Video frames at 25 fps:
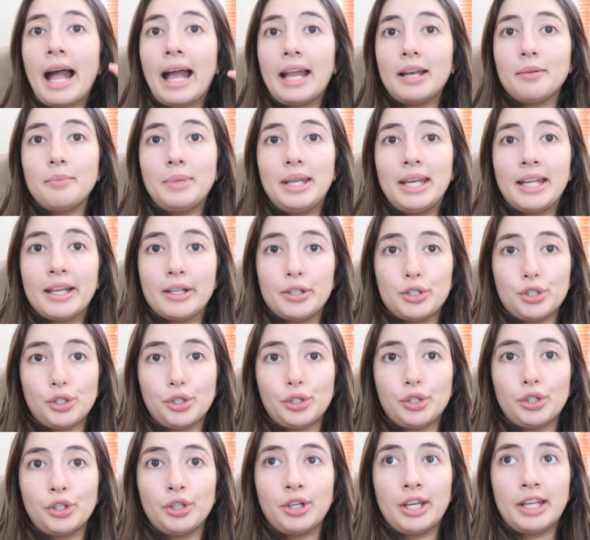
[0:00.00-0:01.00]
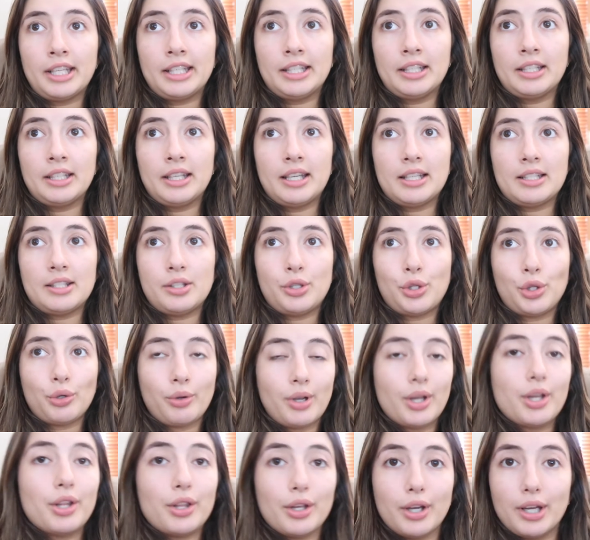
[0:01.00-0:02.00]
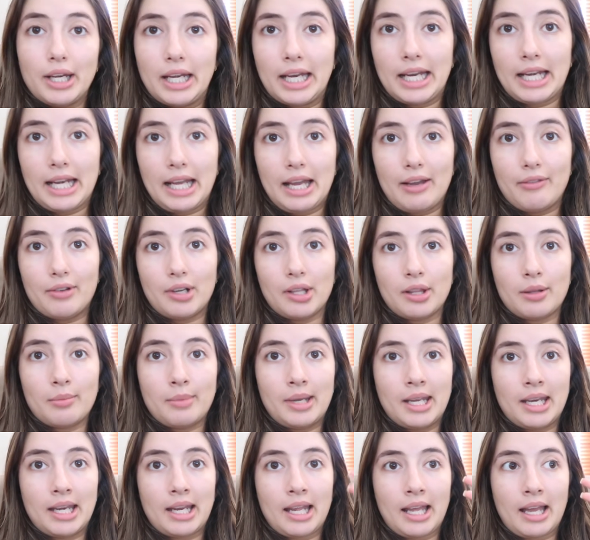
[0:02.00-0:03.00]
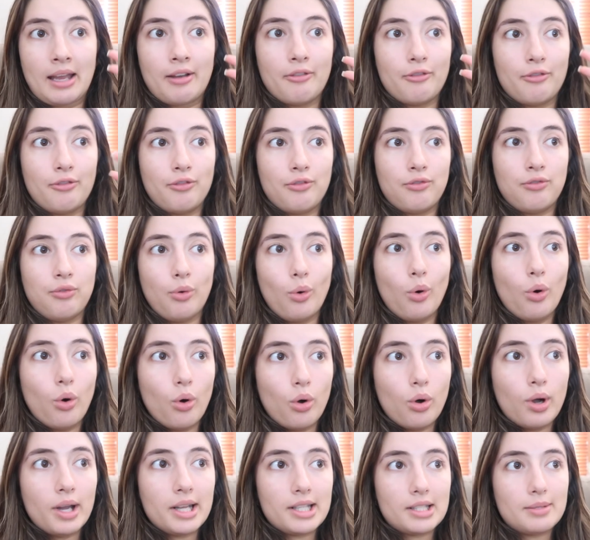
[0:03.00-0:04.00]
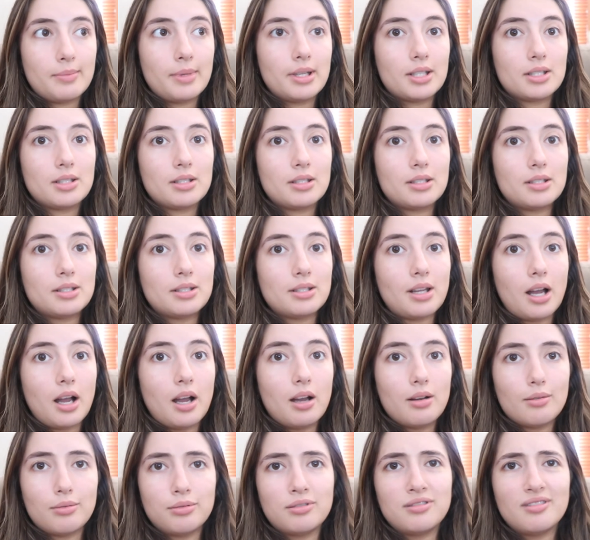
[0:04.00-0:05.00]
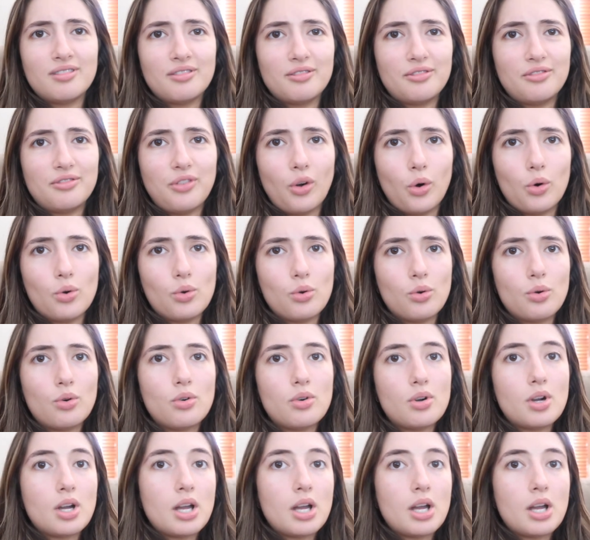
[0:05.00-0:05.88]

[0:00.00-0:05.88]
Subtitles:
I had a meeting at 2 and it's 3:30 and I have another meeting at 4. It's meant to start 4.